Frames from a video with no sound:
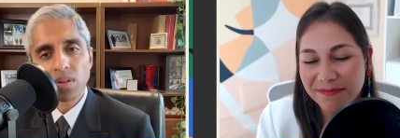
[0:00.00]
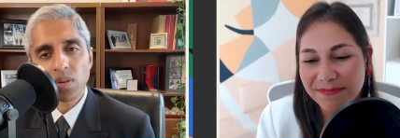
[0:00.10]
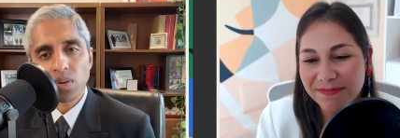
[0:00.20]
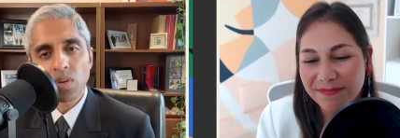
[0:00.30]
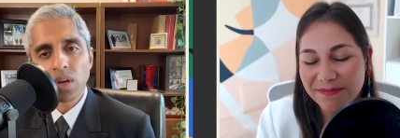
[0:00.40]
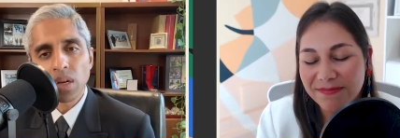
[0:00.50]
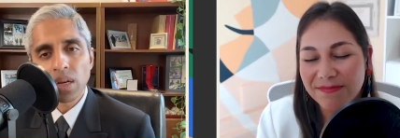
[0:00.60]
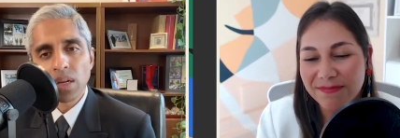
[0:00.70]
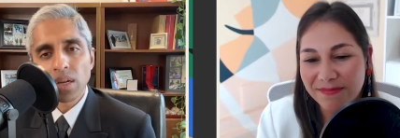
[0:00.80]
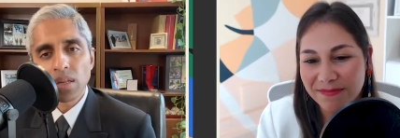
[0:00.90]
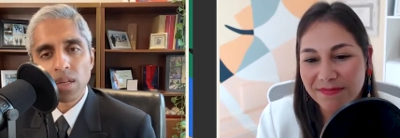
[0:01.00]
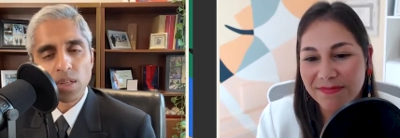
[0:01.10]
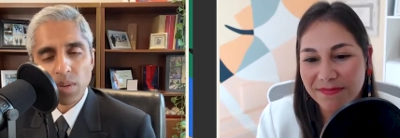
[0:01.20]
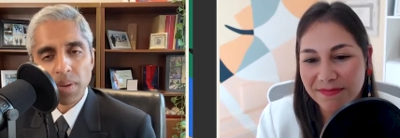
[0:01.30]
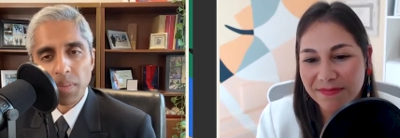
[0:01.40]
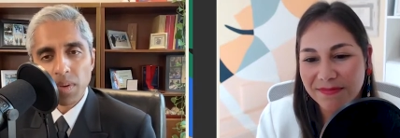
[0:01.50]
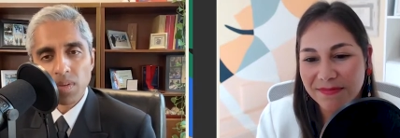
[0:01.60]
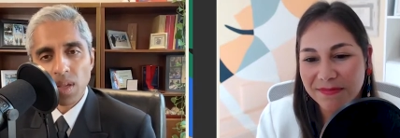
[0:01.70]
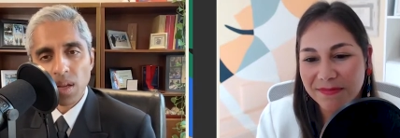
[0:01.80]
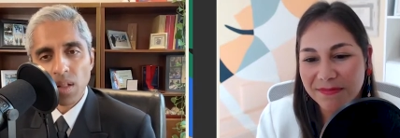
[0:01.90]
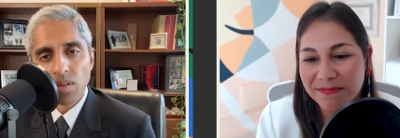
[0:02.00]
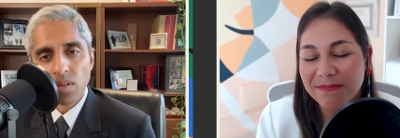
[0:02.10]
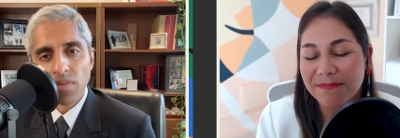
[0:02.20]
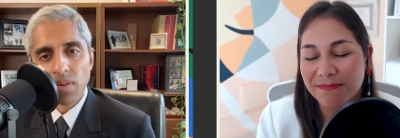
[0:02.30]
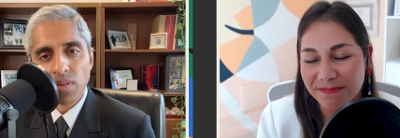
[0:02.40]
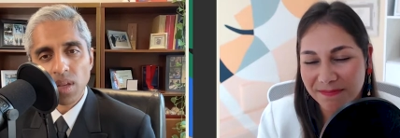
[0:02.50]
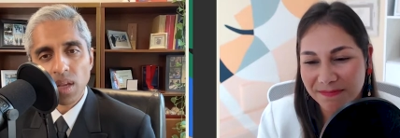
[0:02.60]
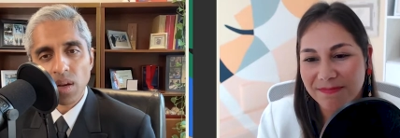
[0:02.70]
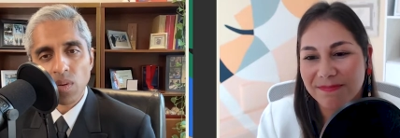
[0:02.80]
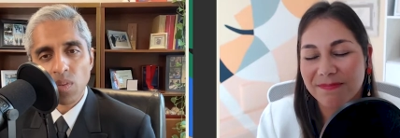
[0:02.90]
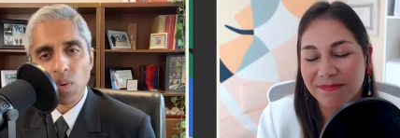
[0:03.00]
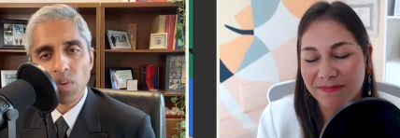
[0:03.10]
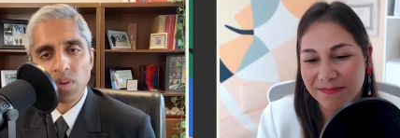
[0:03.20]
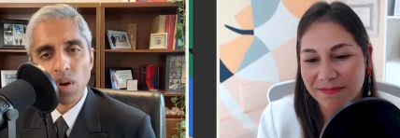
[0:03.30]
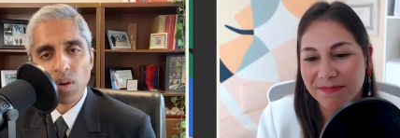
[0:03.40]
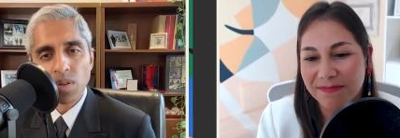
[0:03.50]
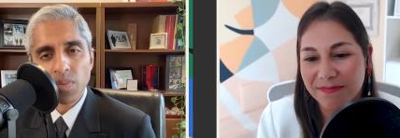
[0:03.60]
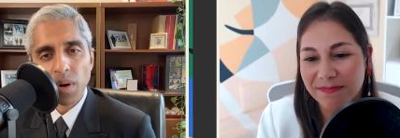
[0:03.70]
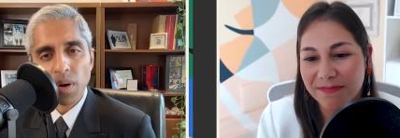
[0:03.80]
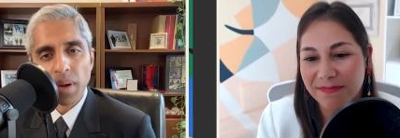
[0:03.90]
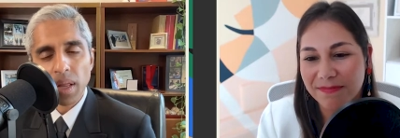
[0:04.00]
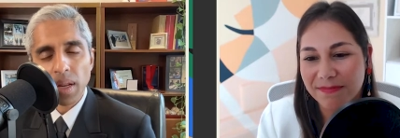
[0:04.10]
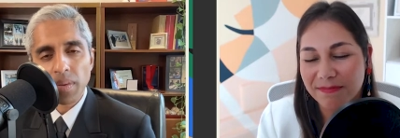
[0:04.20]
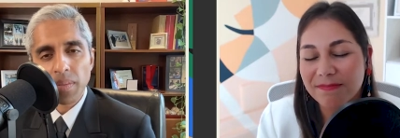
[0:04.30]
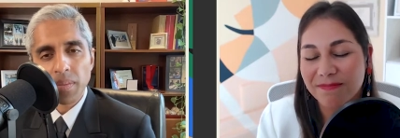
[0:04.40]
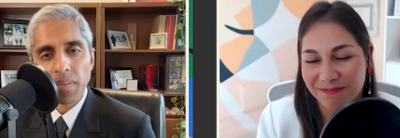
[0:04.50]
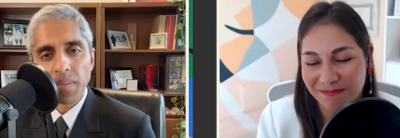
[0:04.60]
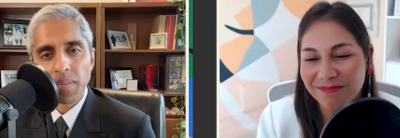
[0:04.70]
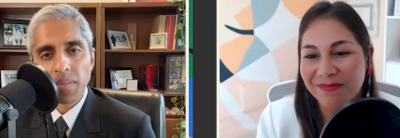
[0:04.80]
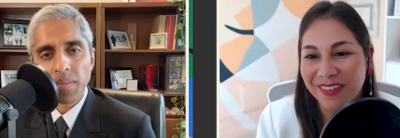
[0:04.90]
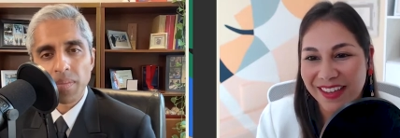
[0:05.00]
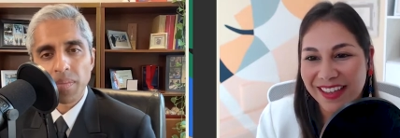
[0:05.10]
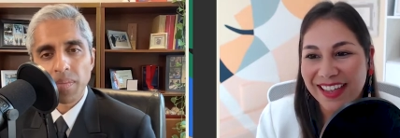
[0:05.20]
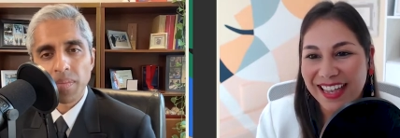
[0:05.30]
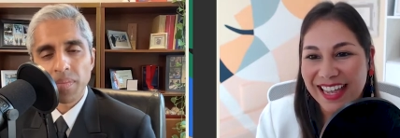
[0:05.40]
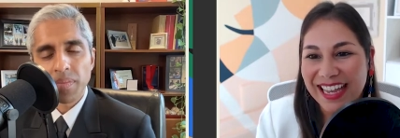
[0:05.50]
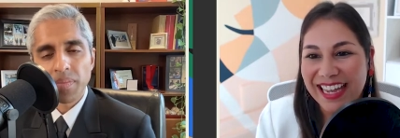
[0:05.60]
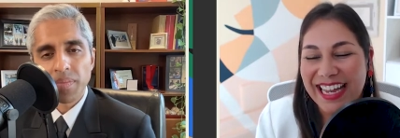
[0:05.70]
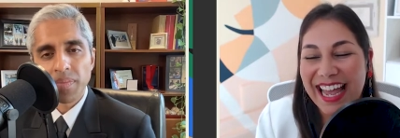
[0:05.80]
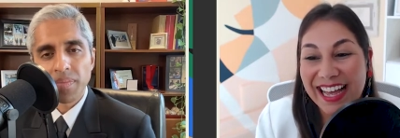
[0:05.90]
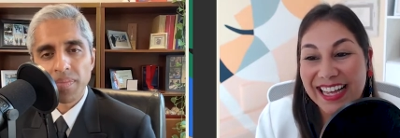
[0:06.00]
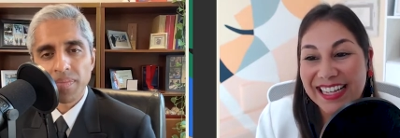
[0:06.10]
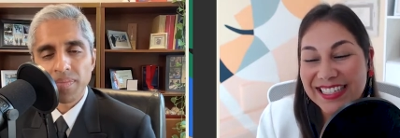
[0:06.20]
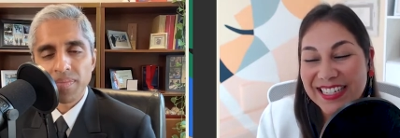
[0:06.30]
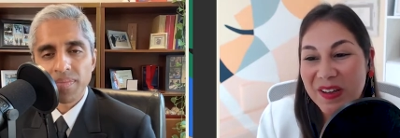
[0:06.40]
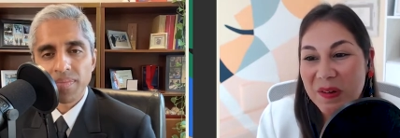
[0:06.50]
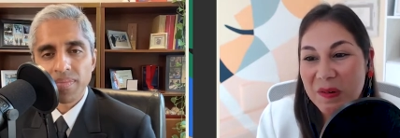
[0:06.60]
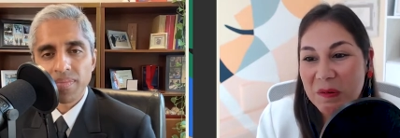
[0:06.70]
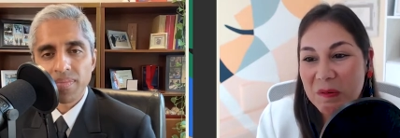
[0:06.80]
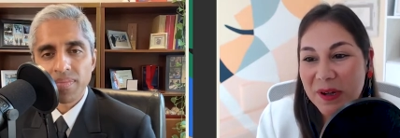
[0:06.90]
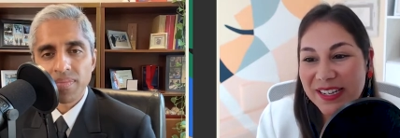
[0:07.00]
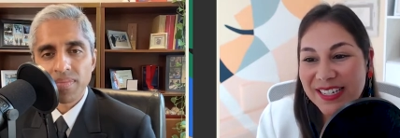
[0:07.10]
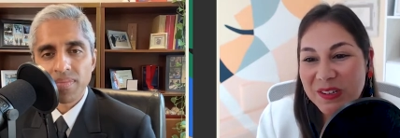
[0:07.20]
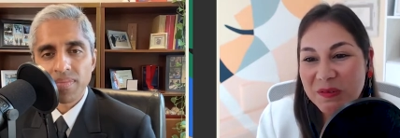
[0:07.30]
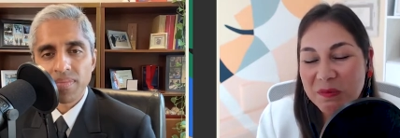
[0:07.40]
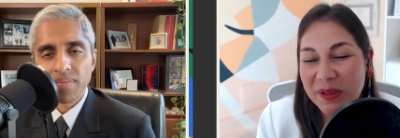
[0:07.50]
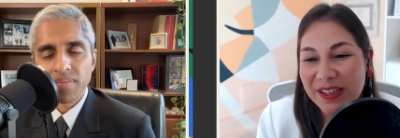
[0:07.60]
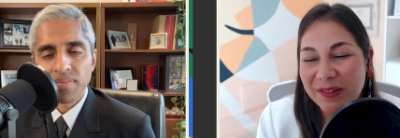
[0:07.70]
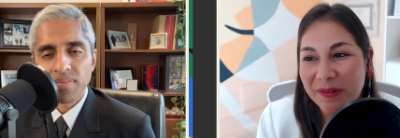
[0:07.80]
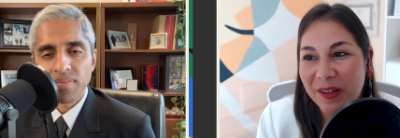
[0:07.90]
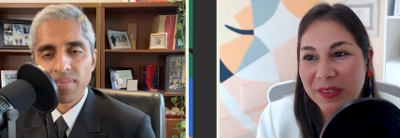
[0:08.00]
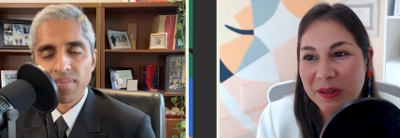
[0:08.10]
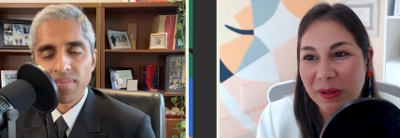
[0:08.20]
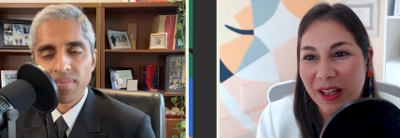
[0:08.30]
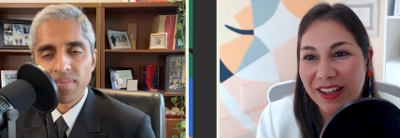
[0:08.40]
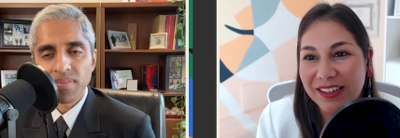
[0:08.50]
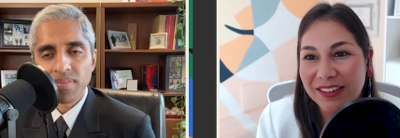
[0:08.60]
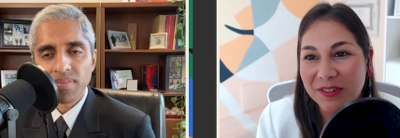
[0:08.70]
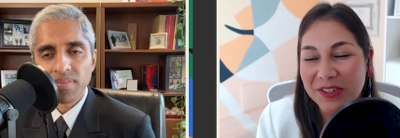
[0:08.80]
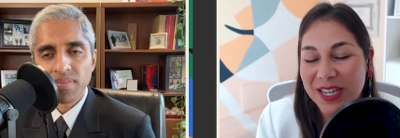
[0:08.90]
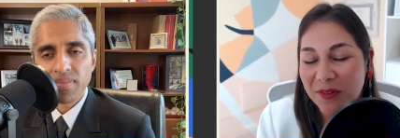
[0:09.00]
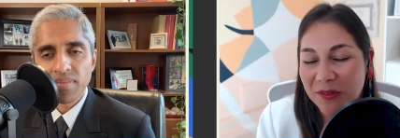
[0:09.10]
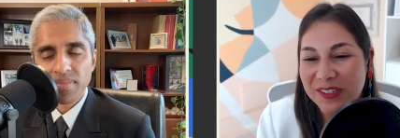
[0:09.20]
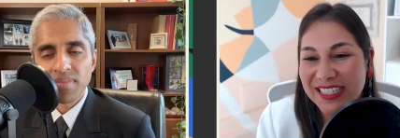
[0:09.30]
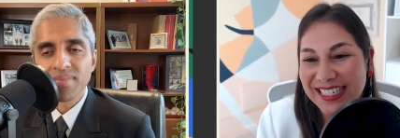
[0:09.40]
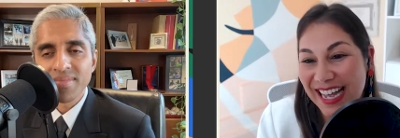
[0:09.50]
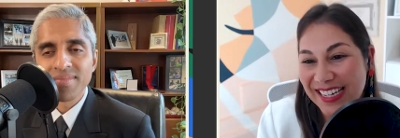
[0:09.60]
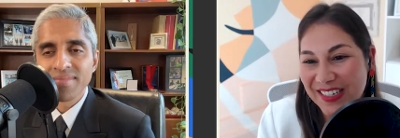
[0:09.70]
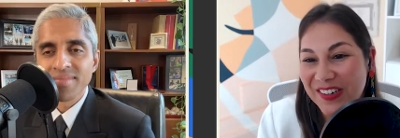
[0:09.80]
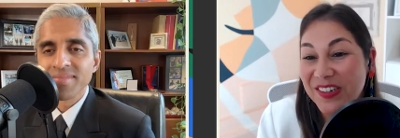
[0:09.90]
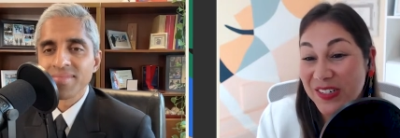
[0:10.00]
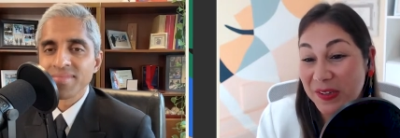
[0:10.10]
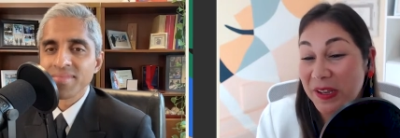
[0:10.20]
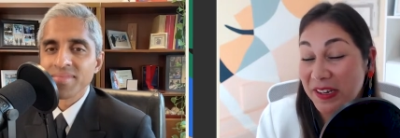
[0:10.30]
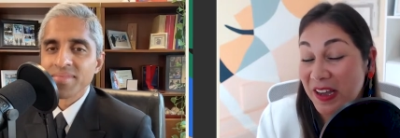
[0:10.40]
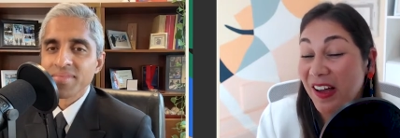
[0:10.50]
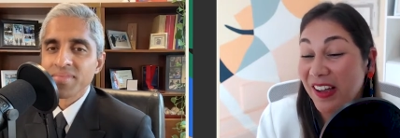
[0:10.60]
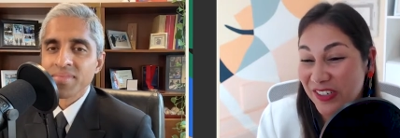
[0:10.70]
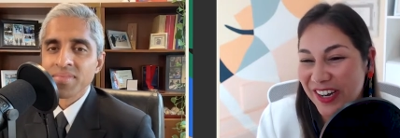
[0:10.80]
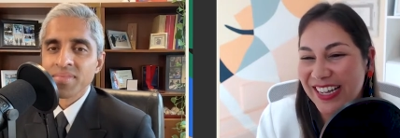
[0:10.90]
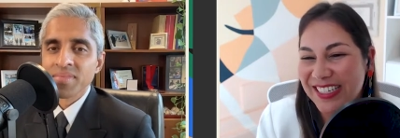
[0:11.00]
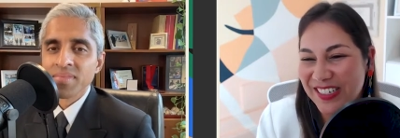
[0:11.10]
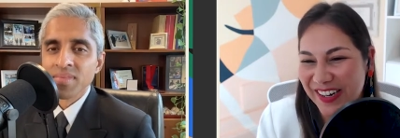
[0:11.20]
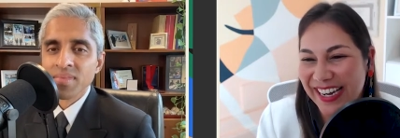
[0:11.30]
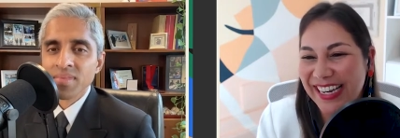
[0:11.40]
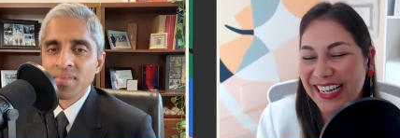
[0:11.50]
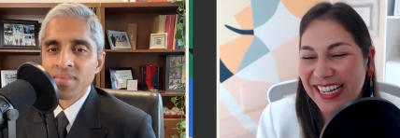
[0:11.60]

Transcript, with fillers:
Speaker 1: to teaching people psychological first aid, and what was the hardest part about it?
Speaker 2: Yeah. So once you've been around the block for several disasters, you can contrast, right?